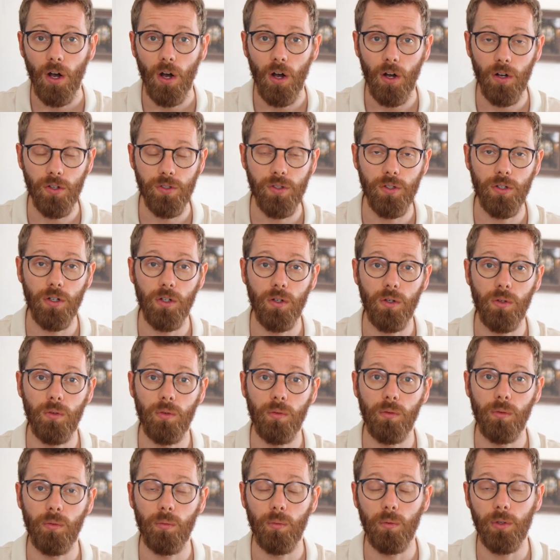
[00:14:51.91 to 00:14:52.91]

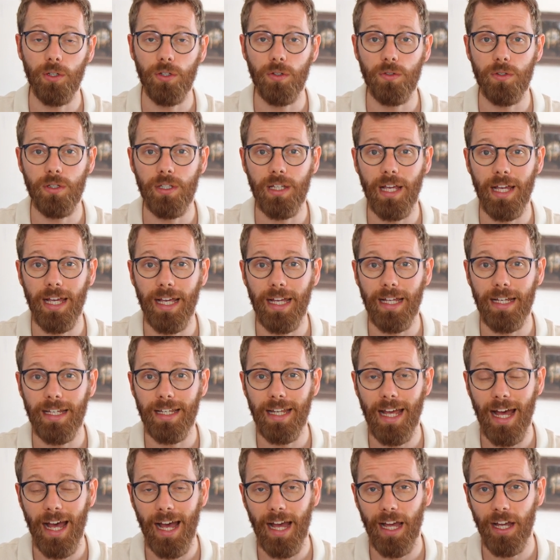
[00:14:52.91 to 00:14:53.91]
Also, would you say
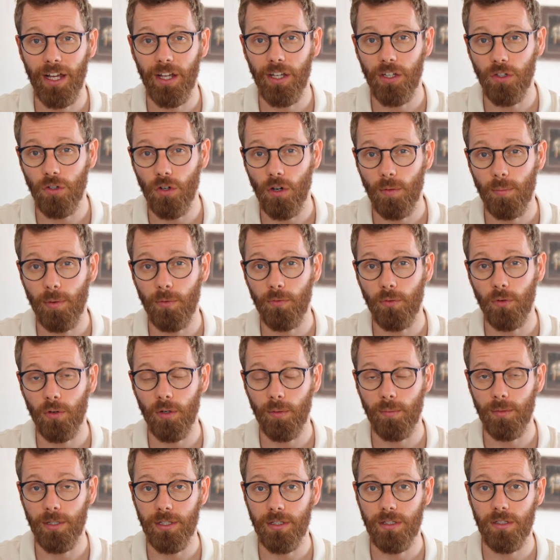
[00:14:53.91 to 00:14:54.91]
that your
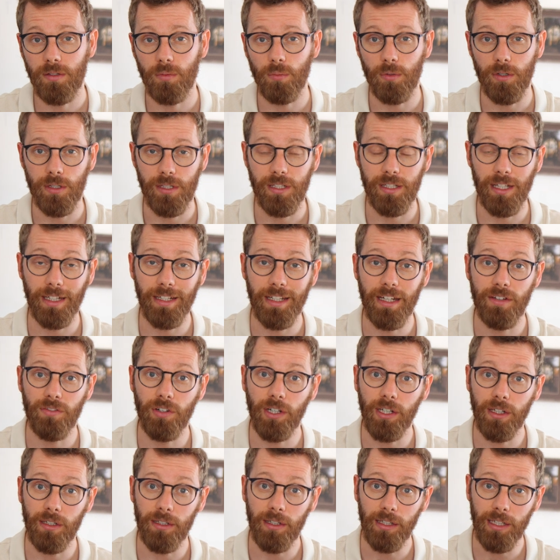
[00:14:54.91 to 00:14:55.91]
performance was
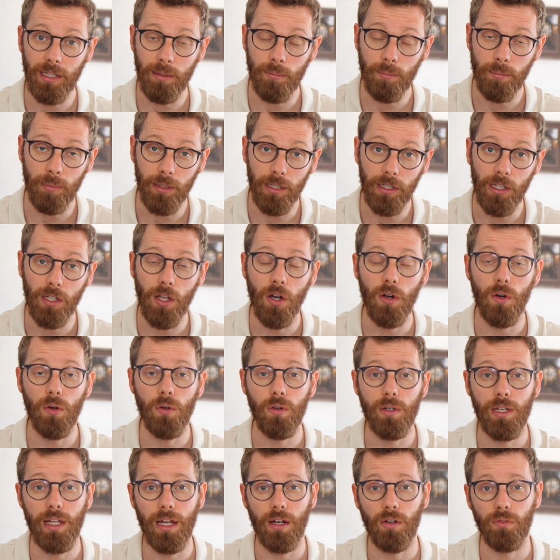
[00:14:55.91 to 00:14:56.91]
significantly
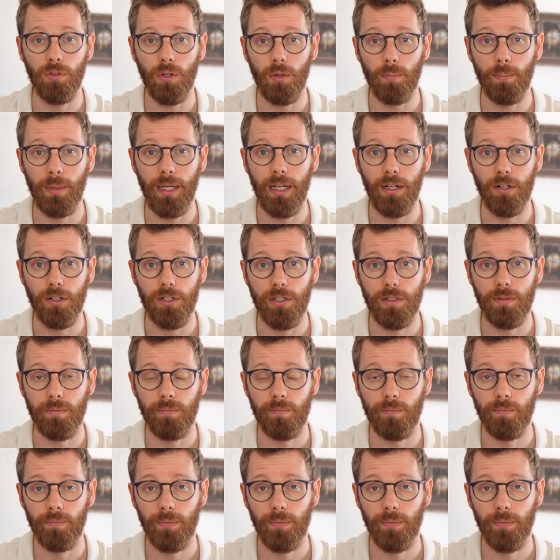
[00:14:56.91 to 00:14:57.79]
below that of your peers?